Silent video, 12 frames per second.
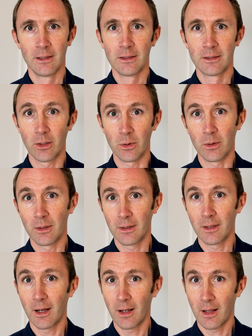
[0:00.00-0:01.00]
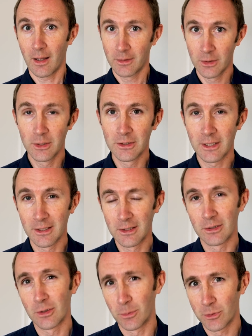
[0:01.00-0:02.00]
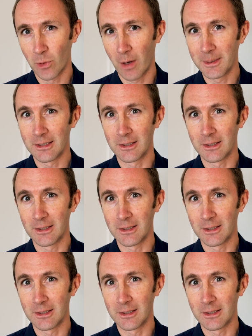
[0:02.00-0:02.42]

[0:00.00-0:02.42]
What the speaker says: So do consider subscribing